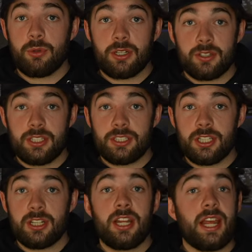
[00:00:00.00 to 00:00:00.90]
winter this
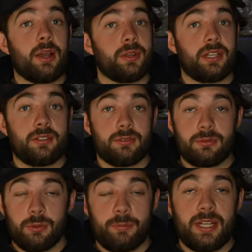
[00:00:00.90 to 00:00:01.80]
year and we
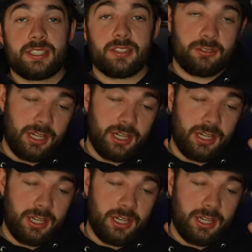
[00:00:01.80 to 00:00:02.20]
were basically